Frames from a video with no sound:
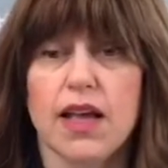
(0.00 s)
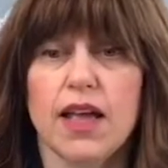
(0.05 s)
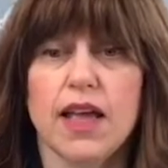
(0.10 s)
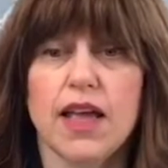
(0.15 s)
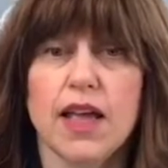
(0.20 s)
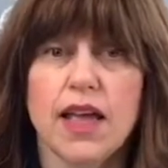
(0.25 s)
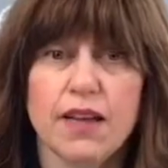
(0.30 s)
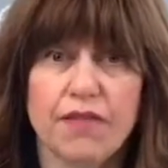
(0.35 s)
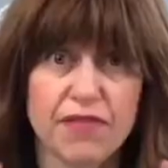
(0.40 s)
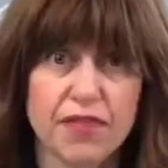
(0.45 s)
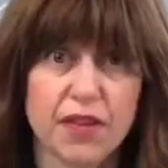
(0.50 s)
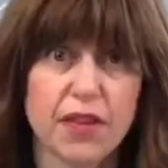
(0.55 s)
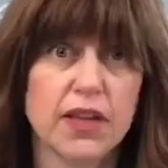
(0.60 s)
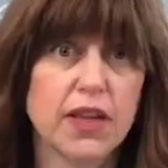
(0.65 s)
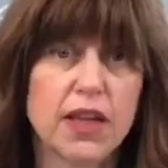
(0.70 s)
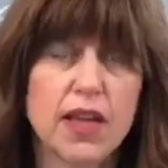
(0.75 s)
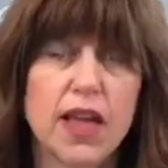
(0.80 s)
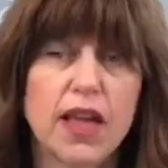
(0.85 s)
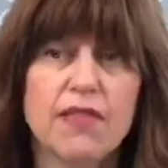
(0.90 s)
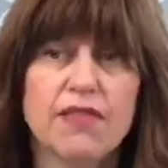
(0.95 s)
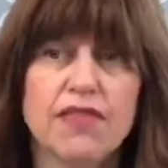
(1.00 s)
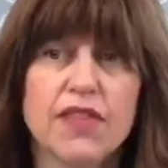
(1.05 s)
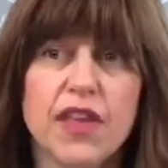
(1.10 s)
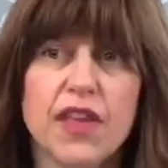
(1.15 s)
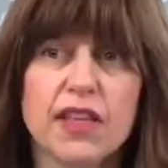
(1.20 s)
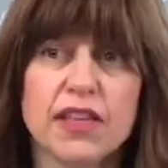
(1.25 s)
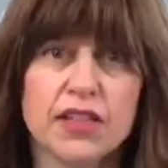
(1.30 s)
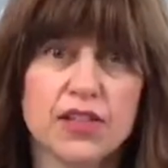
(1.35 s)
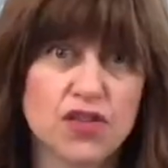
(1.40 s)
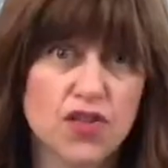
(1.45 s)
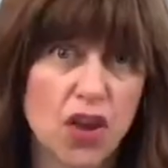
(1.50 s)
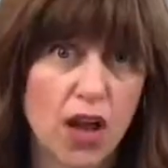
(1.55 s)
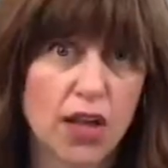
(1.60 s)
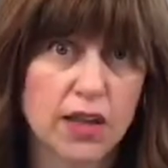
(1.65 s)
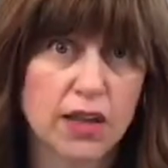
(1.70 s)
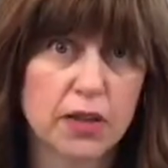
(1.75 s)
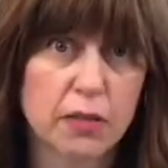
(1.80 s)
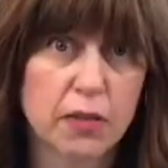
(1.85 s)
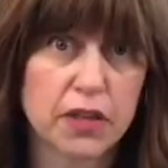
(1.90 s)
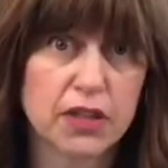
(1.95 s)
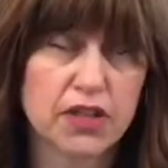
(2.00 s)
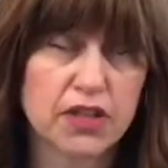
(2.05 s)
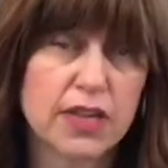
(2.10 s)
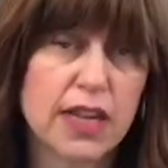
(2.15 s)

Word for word: if, if it's not in the budget.